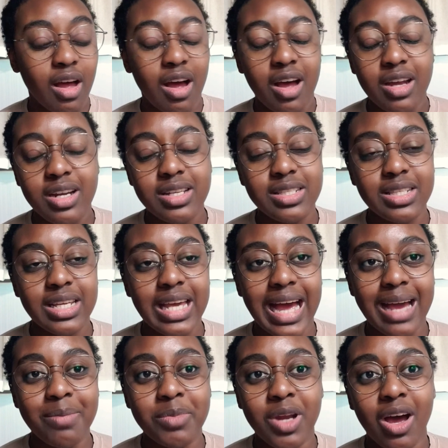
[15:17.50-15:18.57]
honestly,
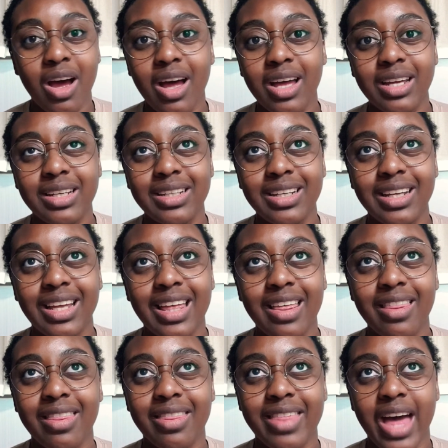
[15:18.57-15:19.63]
I'm not
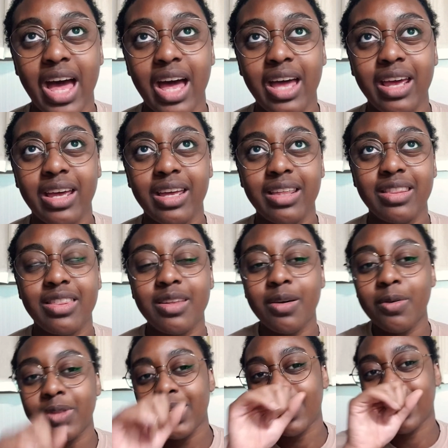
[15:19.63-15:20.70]
that. The
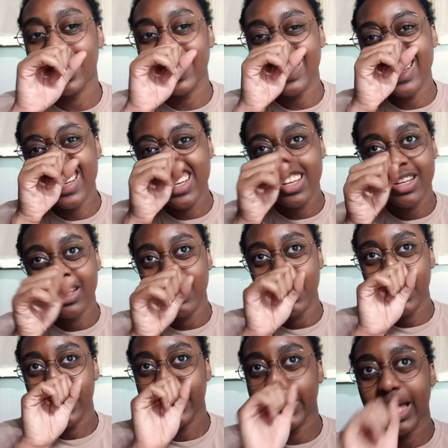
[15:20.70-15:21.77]
only thing
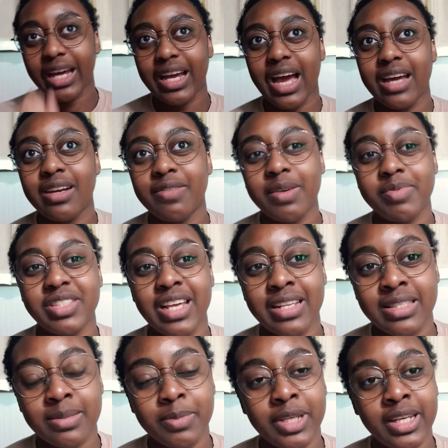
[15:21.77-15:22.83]
that kind of
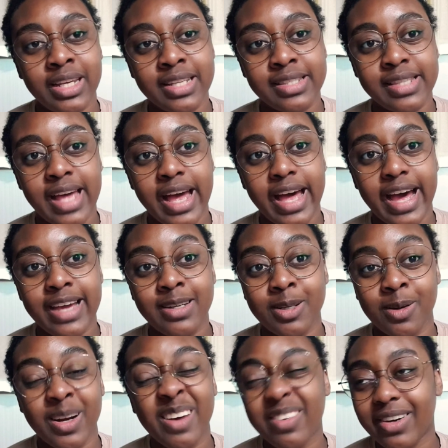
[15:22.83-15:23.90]
upsets me is that I
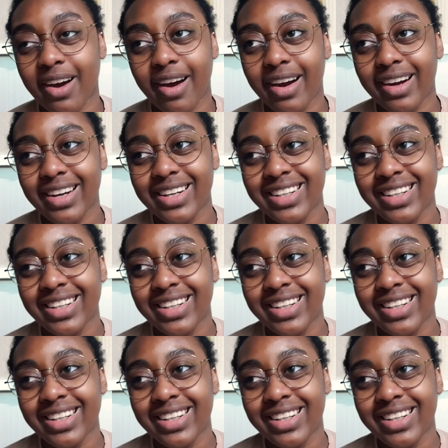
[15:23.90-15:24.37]
don't have a car.